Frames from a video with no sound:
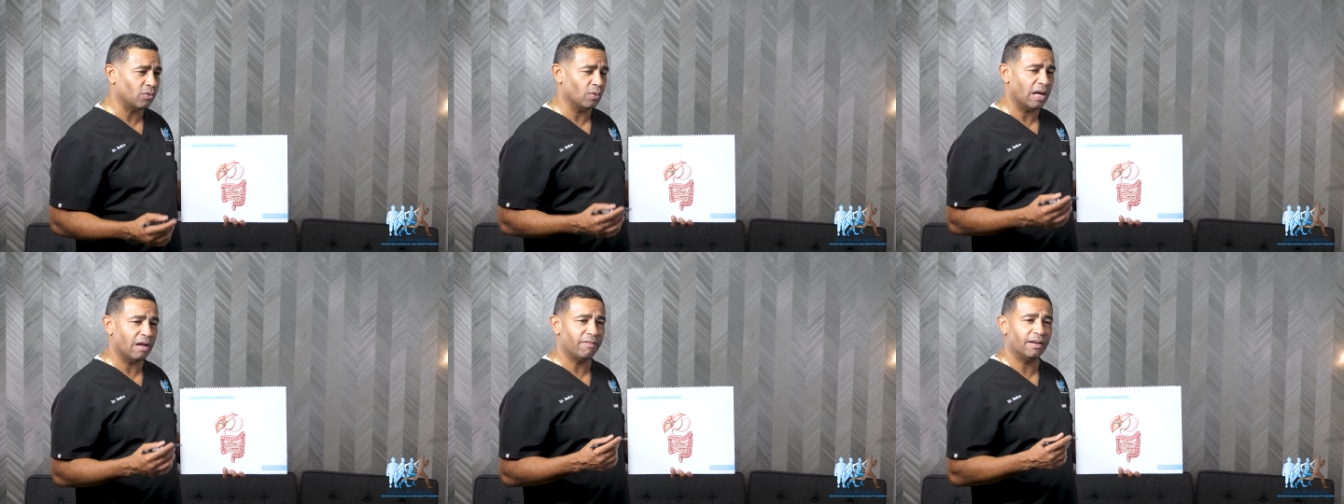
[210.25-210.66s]

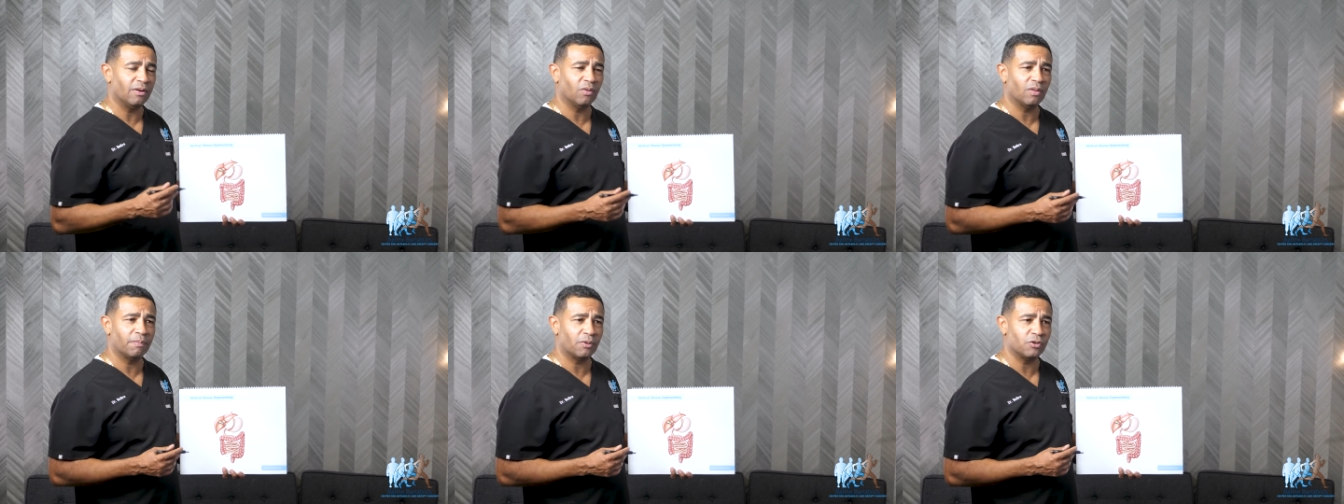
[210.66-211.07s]
to have
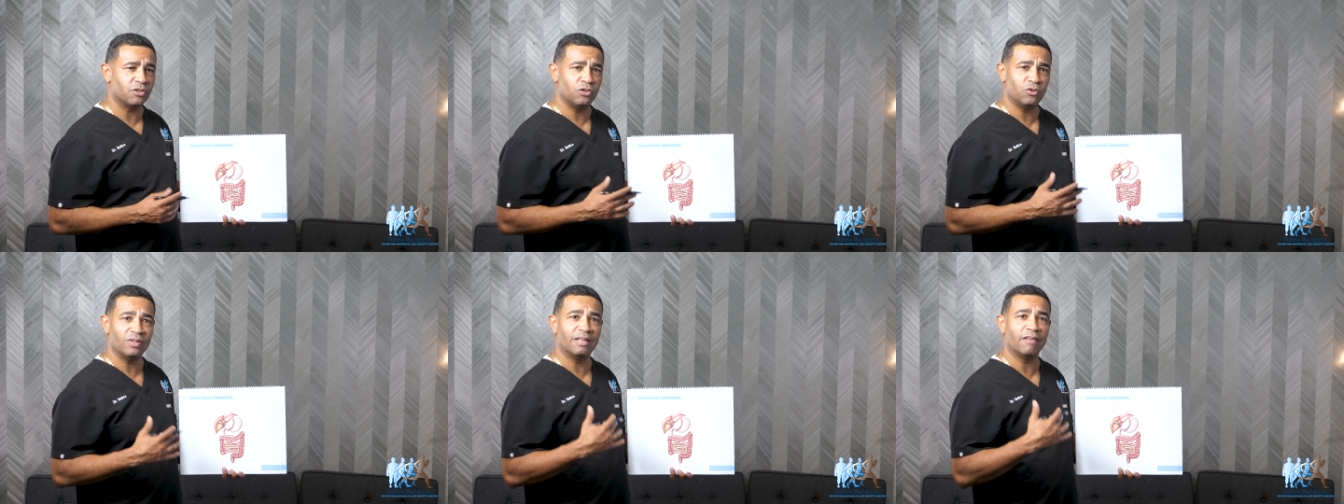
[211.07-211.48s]
another
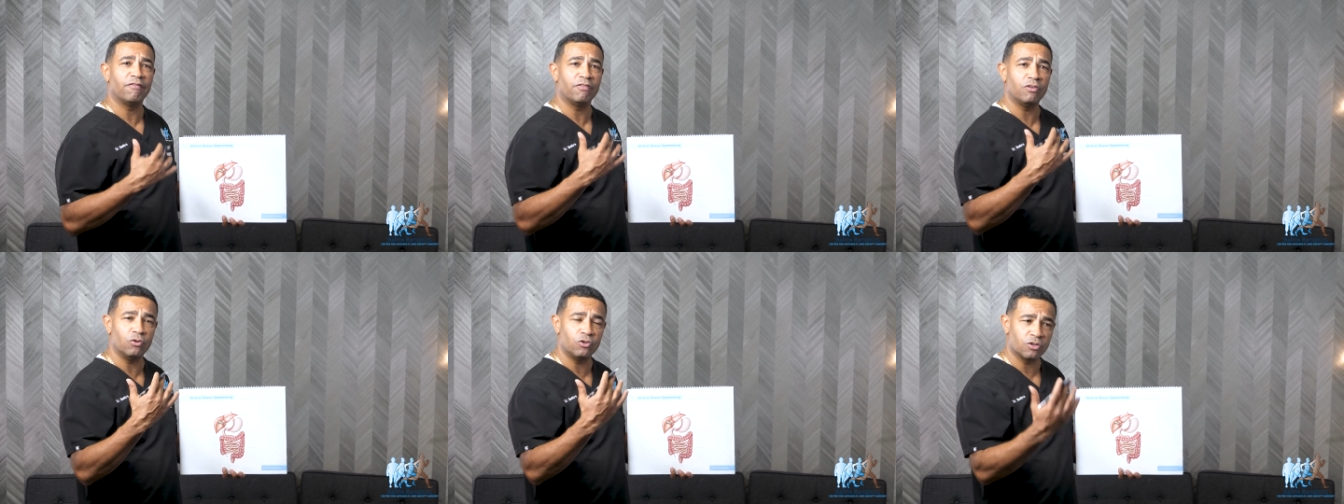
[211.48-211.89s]
procedure in the
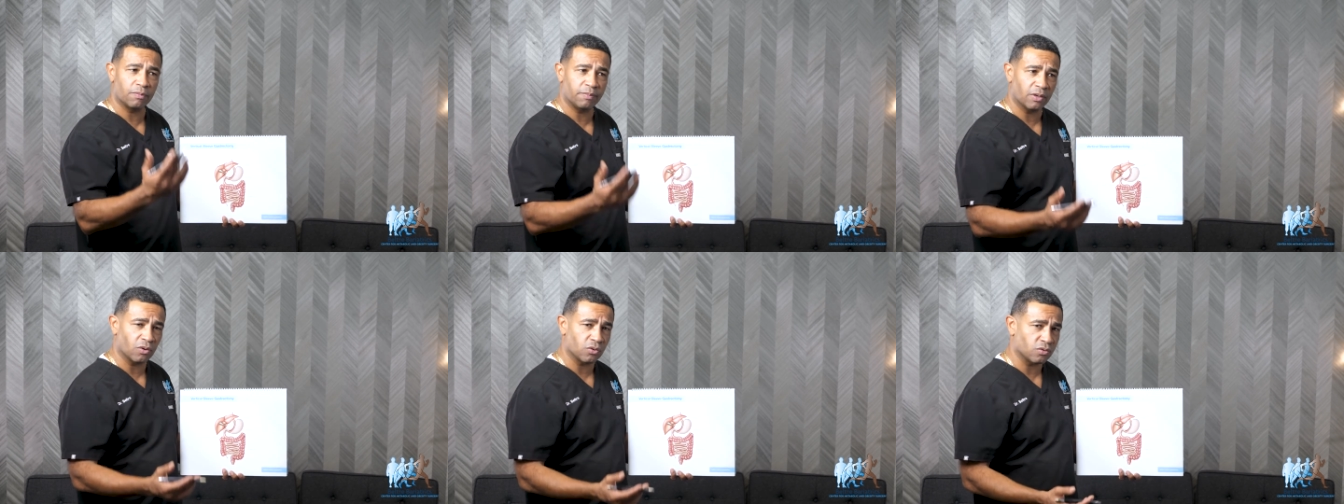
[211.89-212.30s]
future
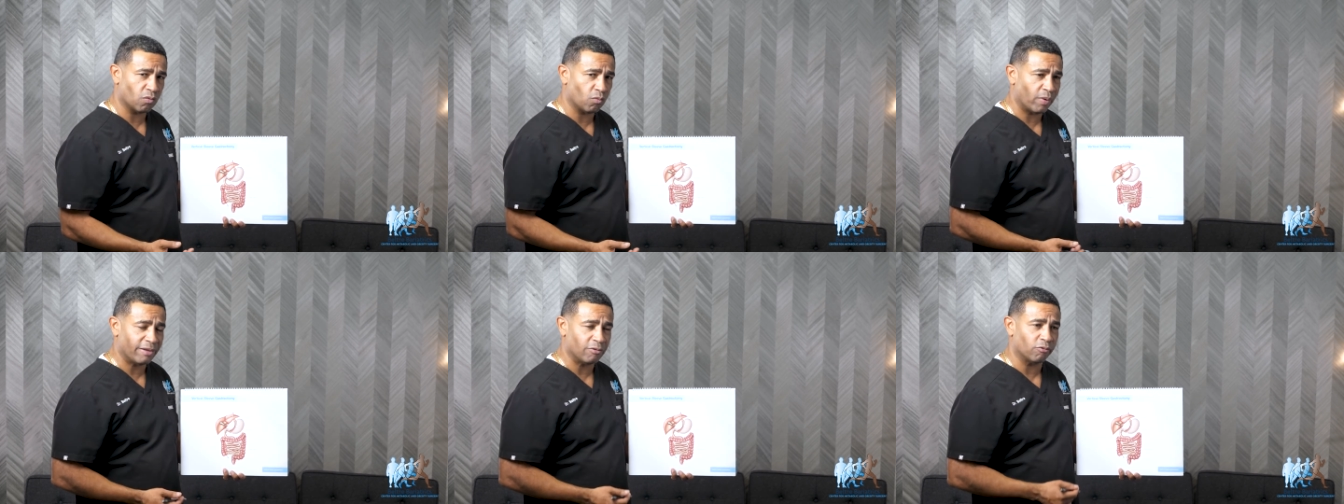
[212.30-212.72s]
because of
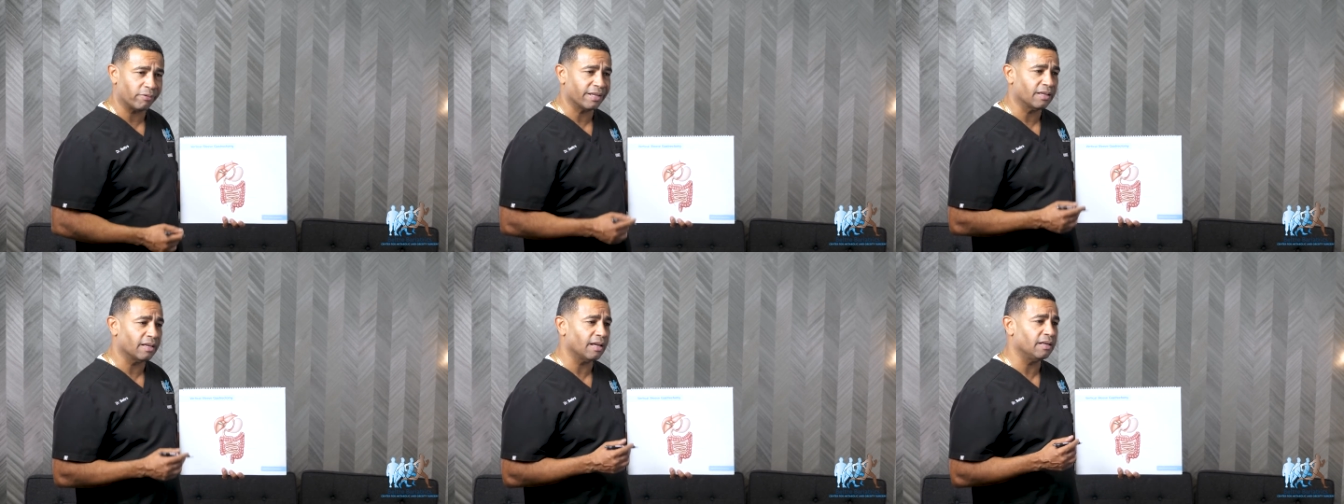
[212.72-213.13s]
weight
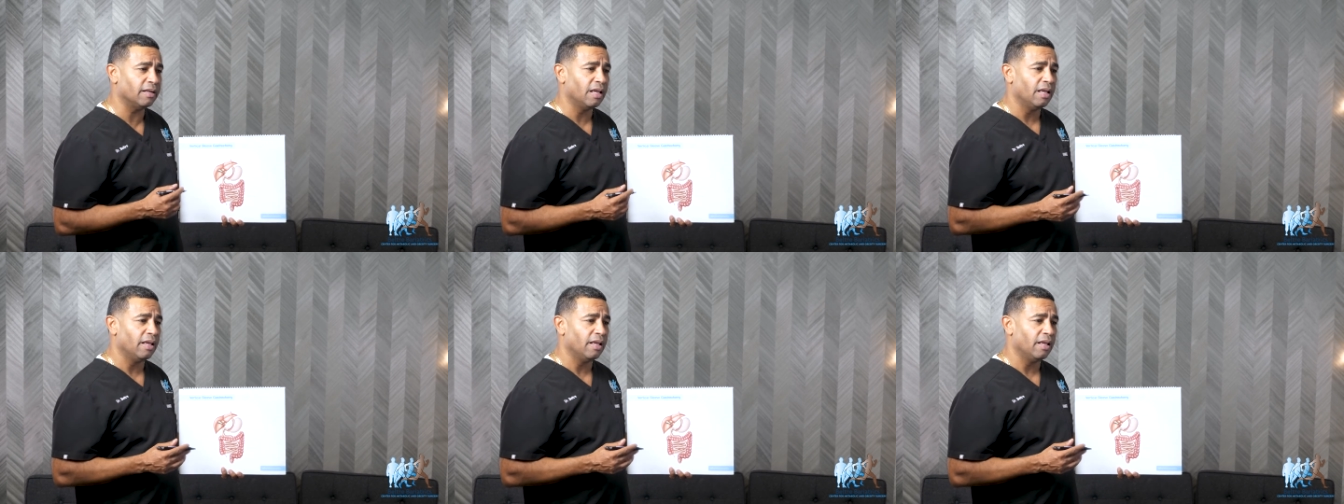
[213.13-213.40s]
regain,